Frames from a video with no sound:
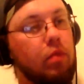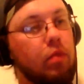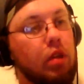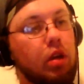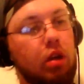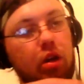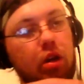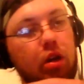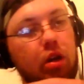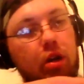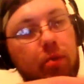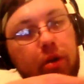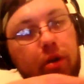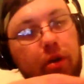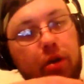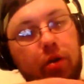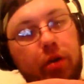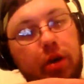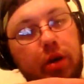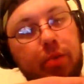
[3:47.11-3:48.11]
I'm gonna
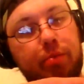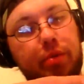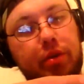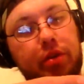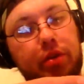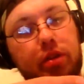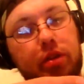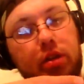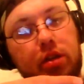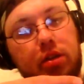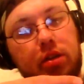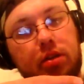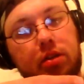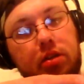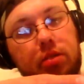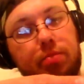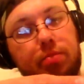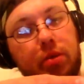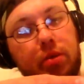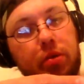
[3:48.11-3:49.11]
go ahead and put these
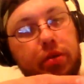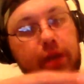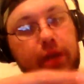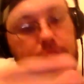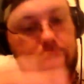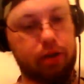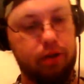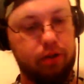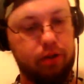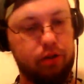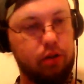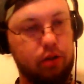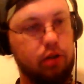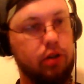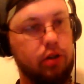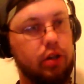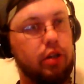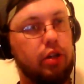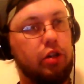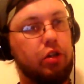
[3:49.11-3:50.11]
smokestack guns
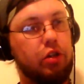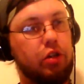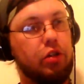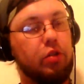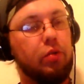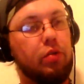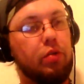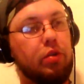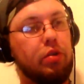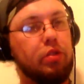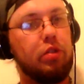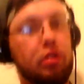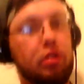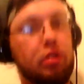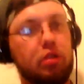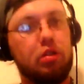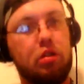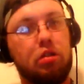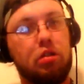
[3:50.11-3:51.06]
on his shoulders.